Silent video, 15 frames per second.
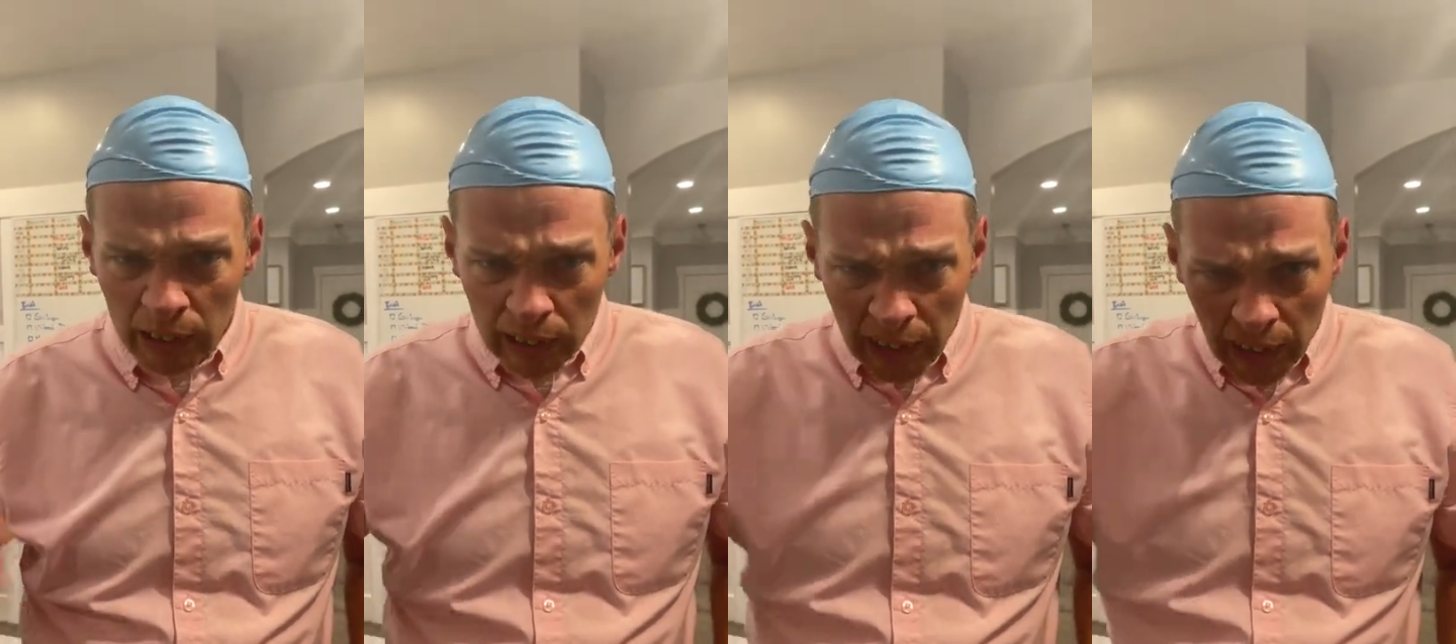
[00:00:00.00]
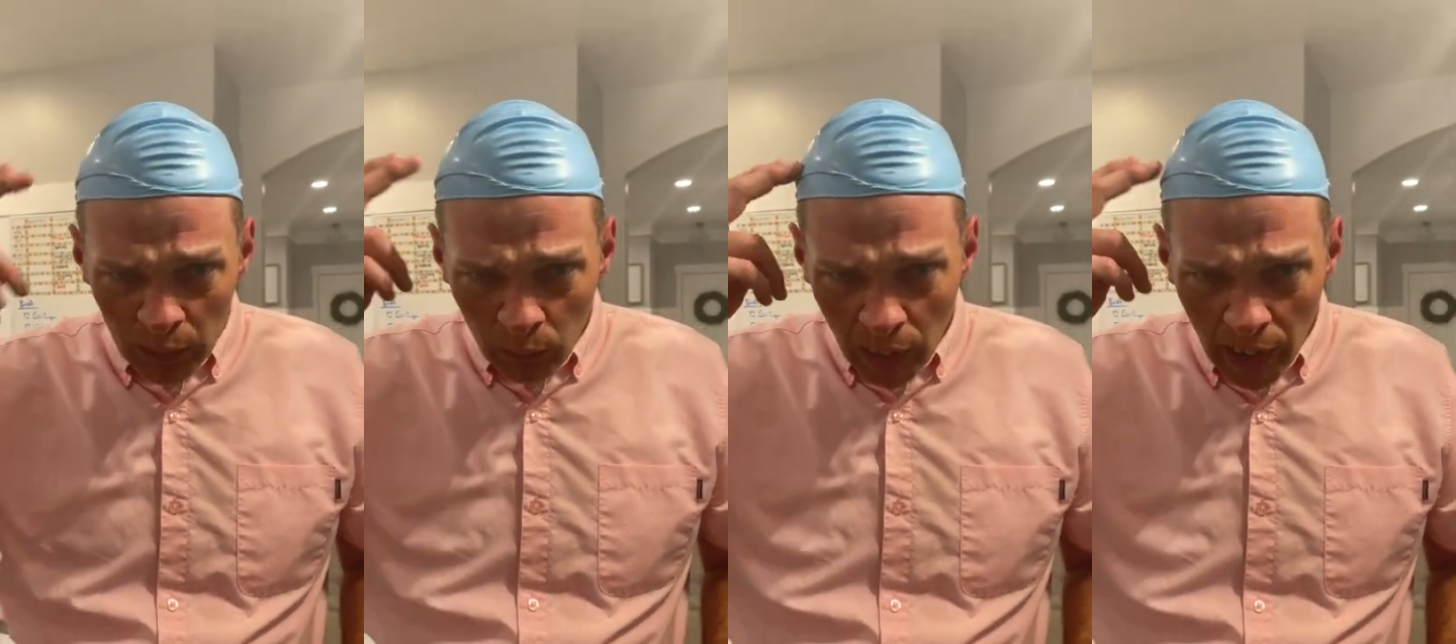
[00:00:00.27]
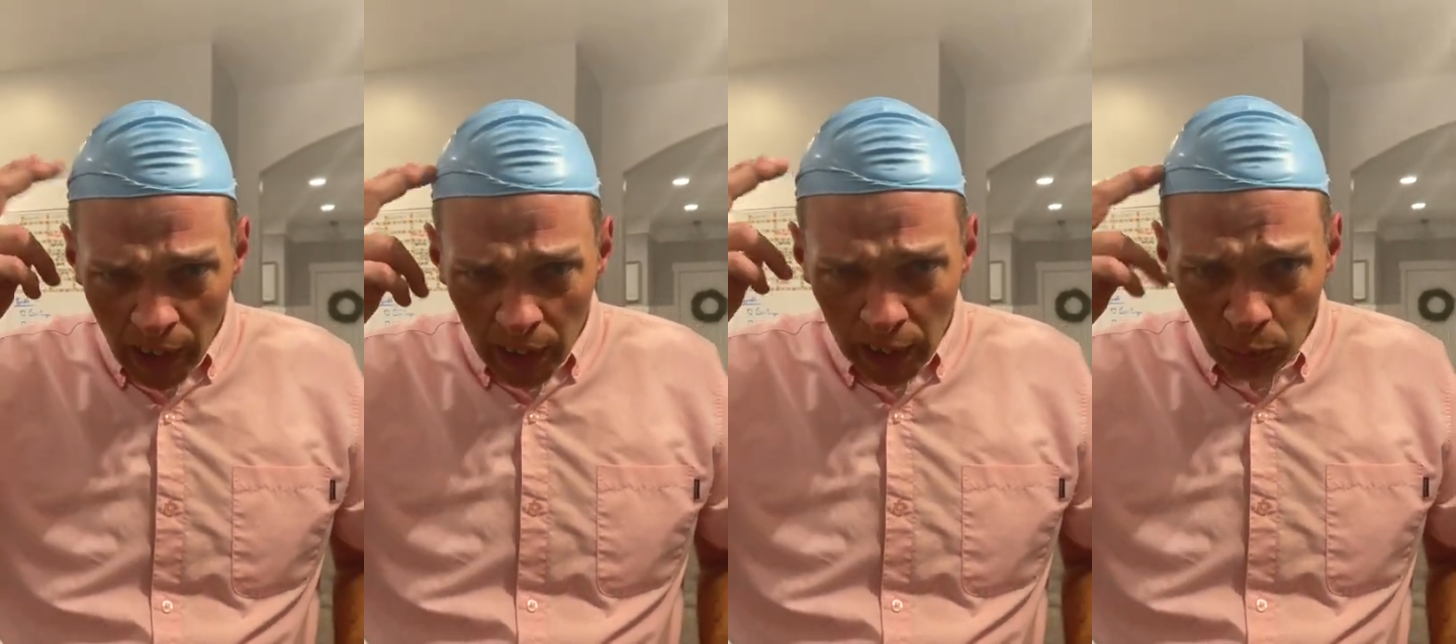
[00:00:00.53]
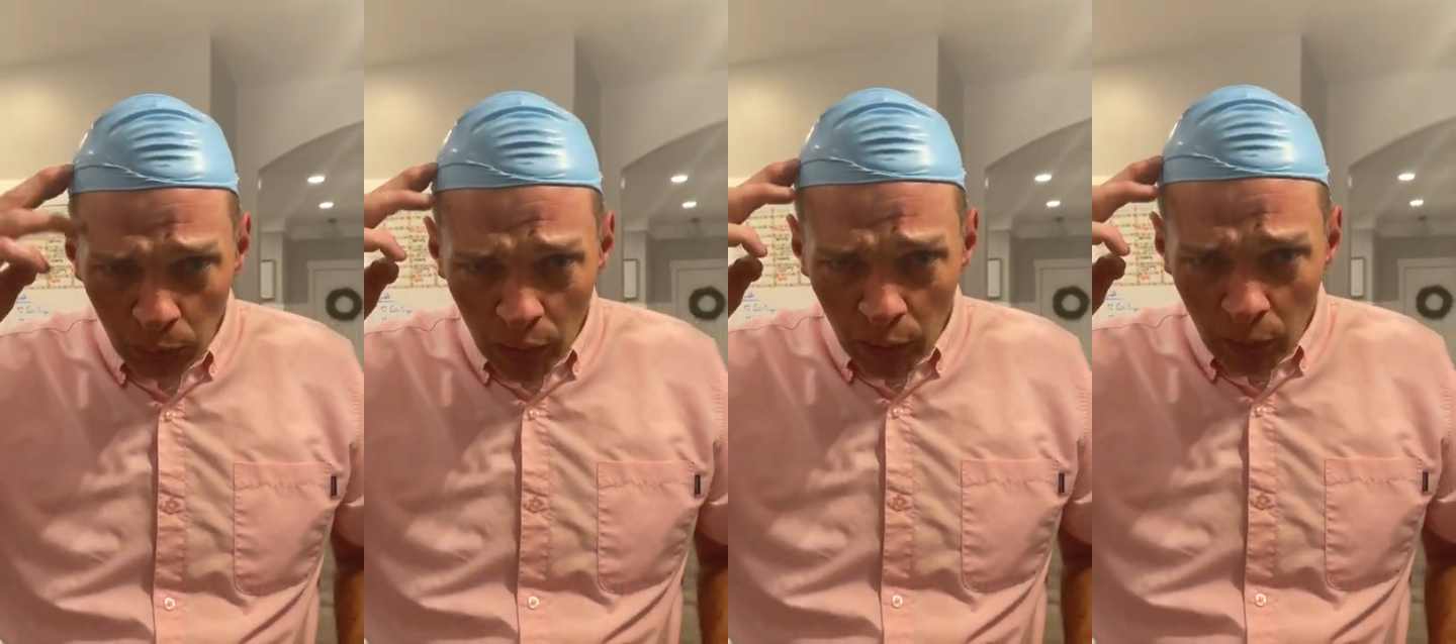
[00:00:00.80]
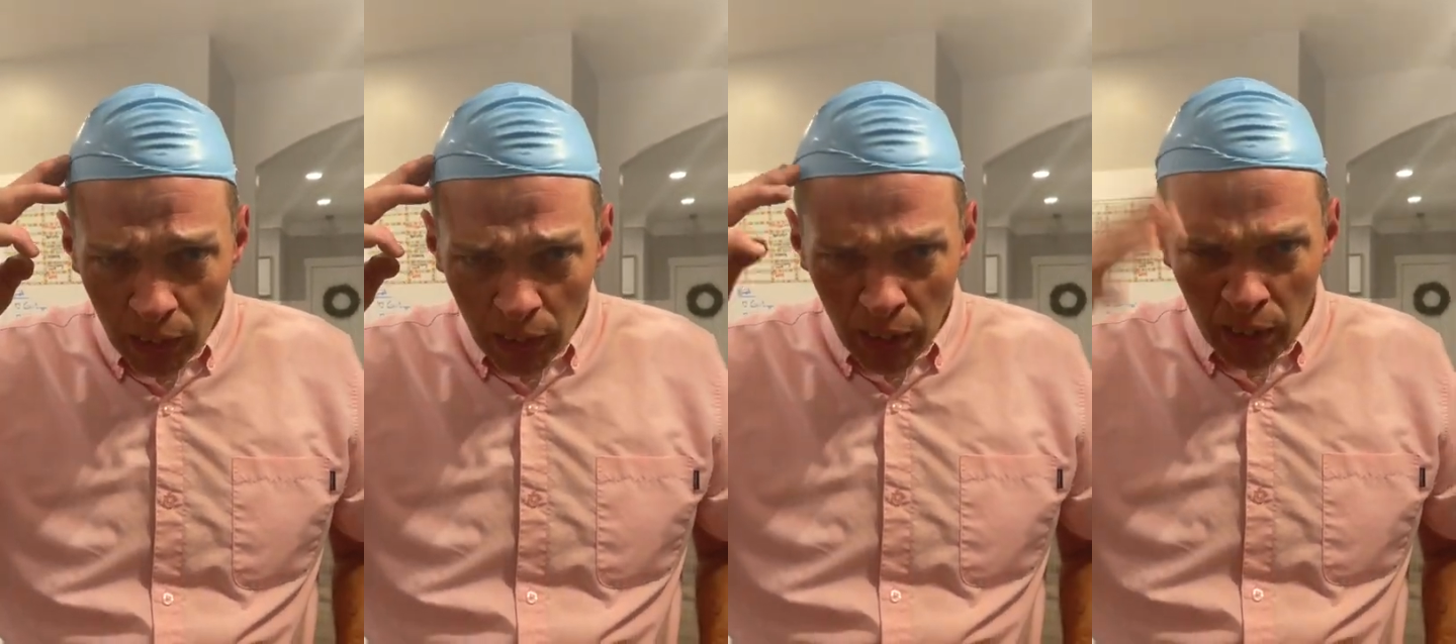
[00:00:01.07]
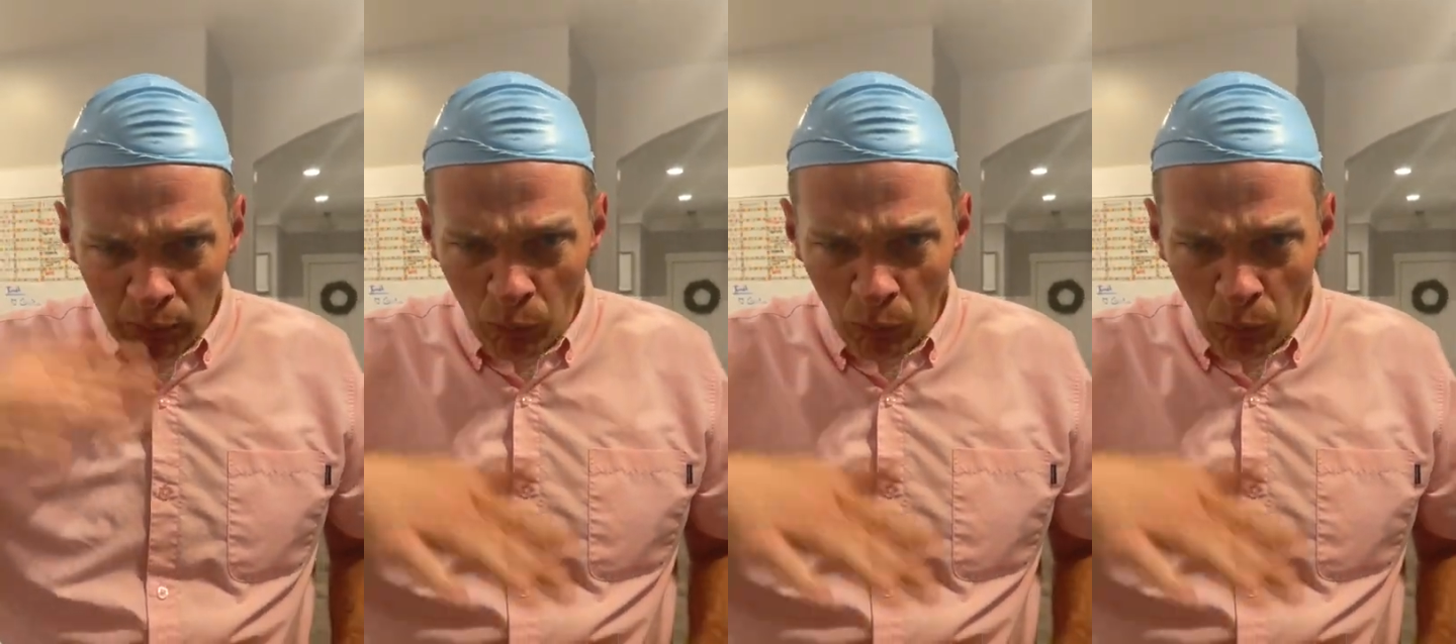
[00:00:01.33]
See, that's why I got the blue one on.